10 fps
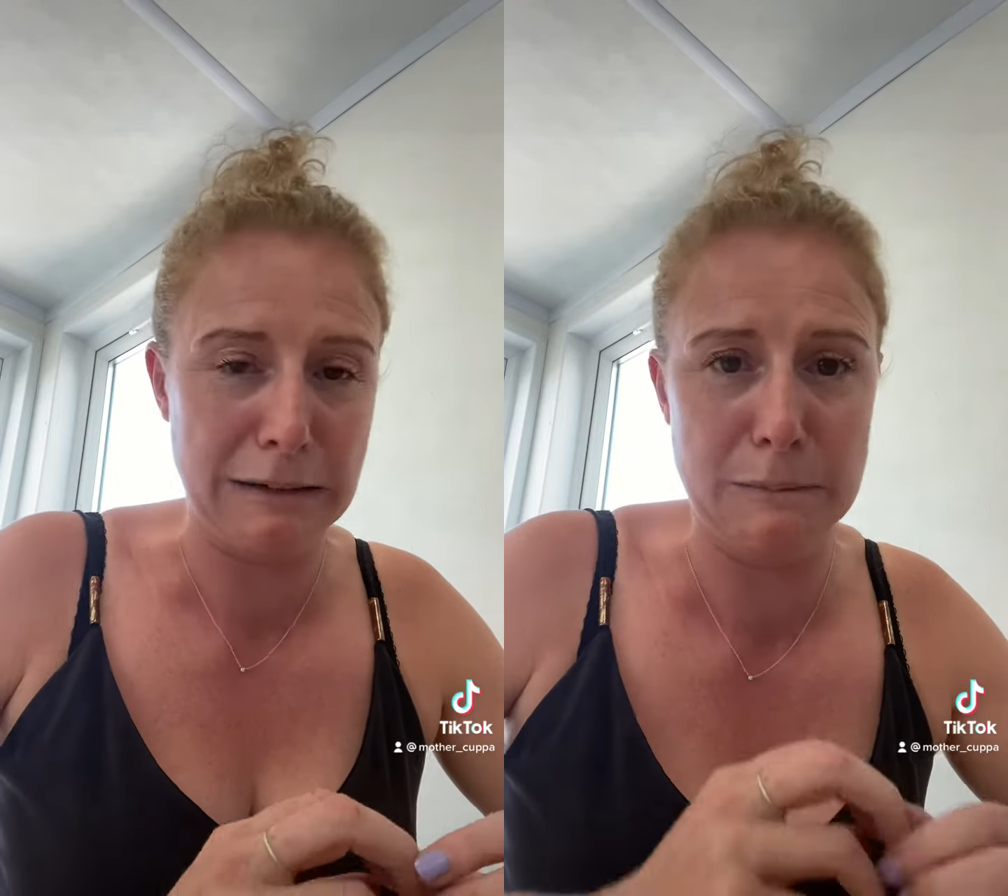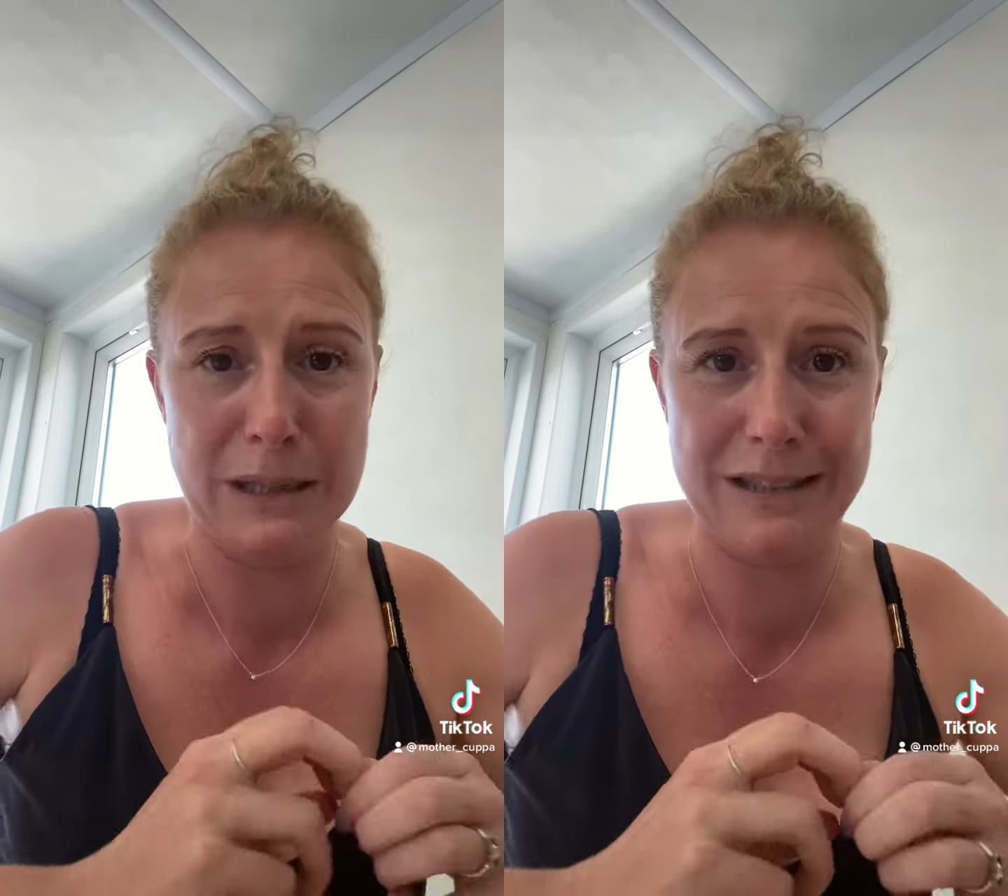
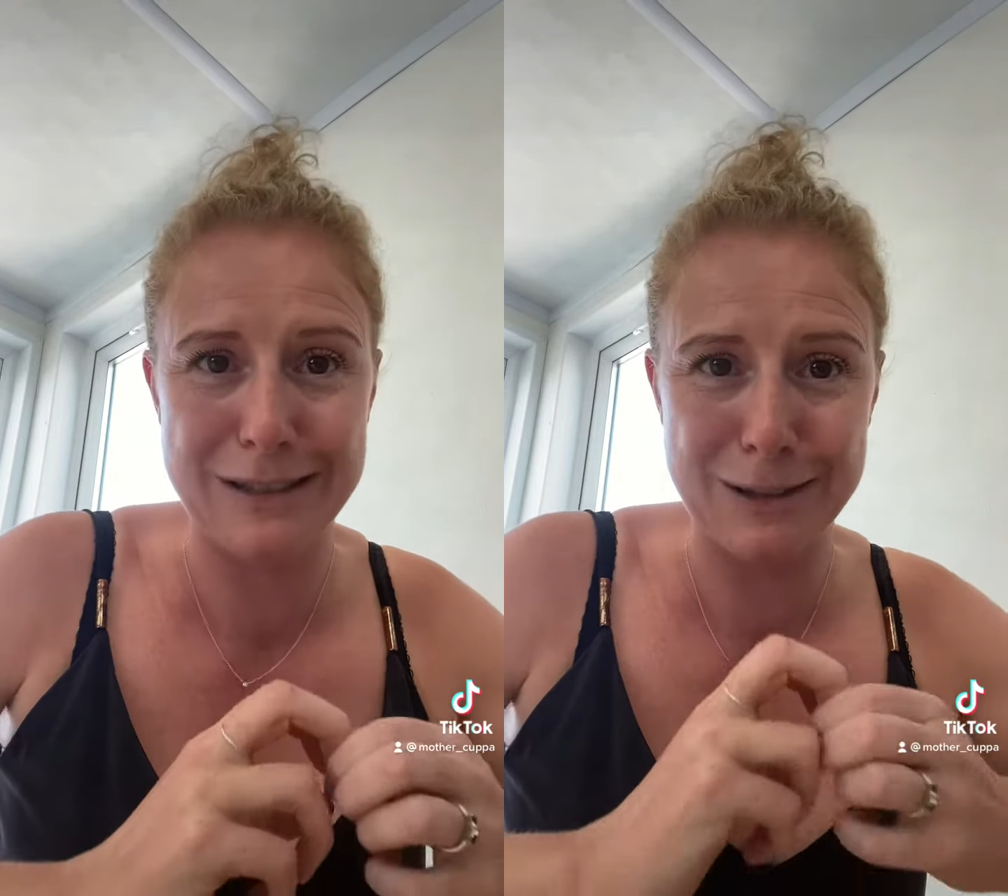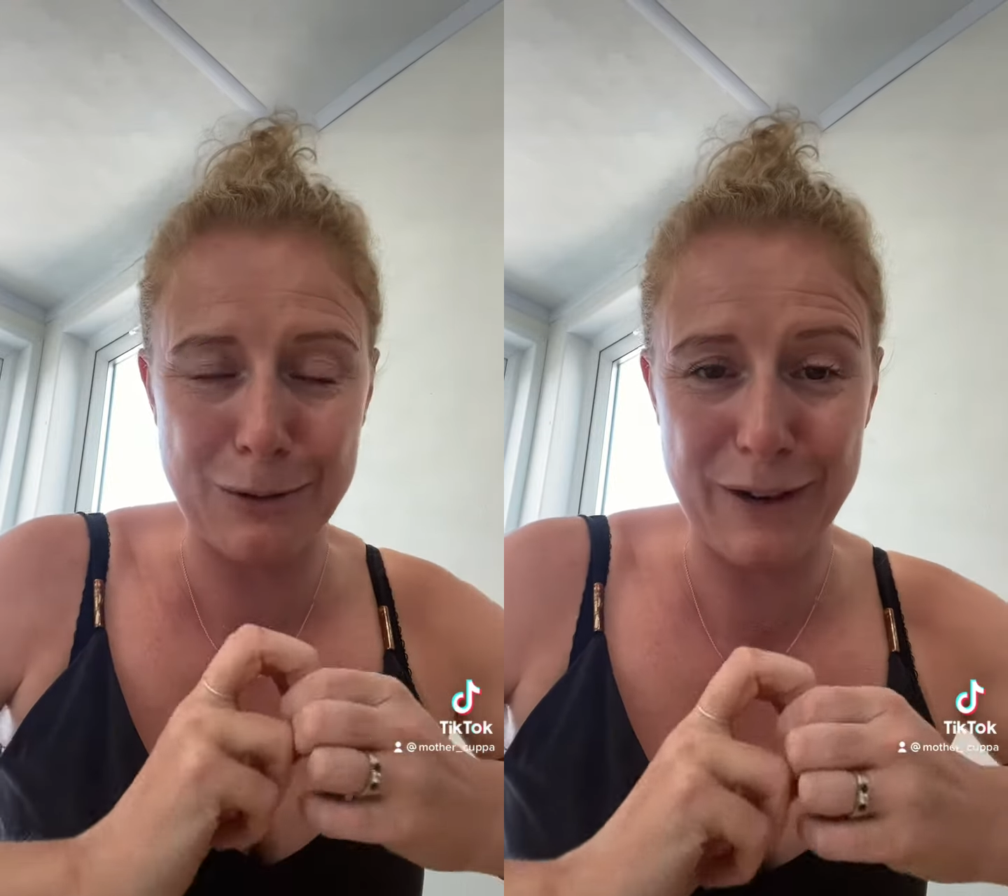oh my
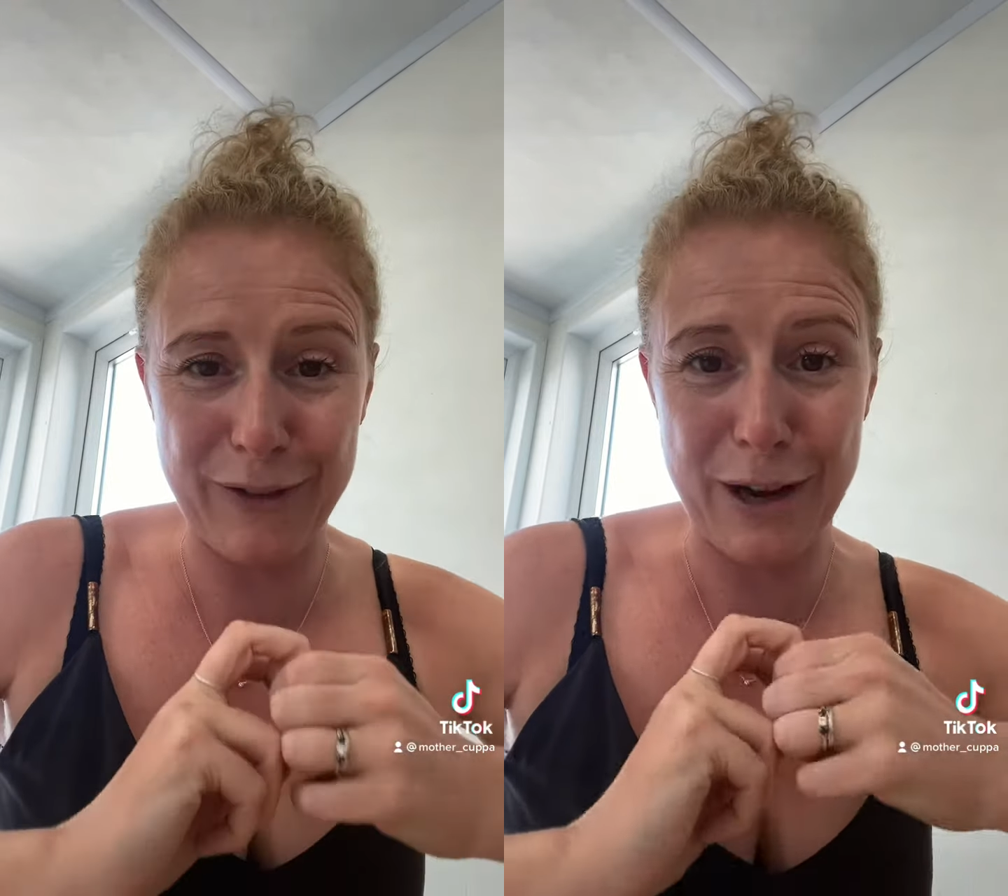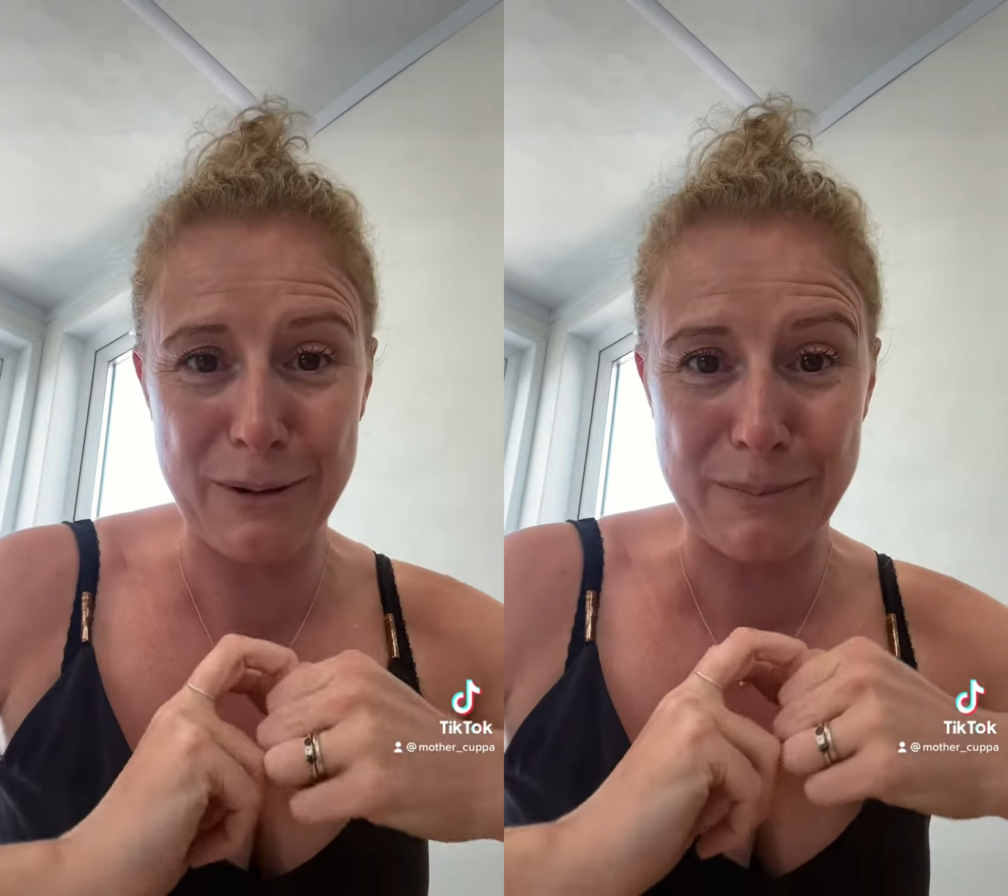God, what if
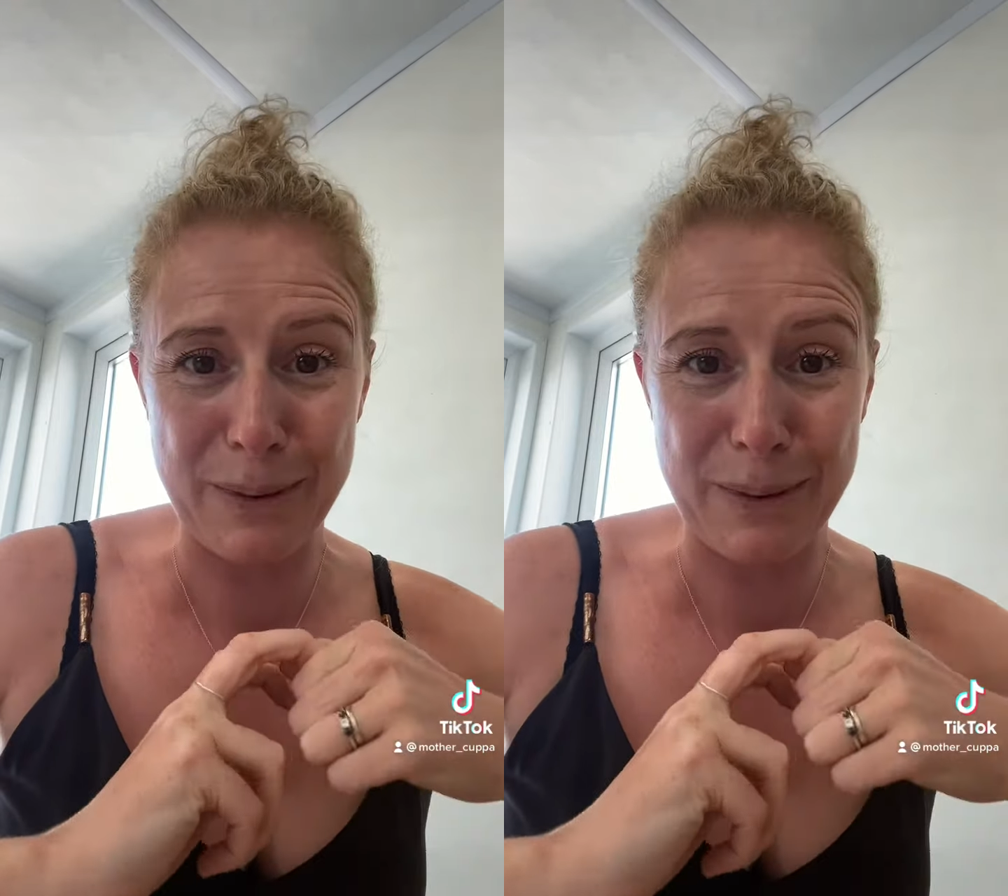no one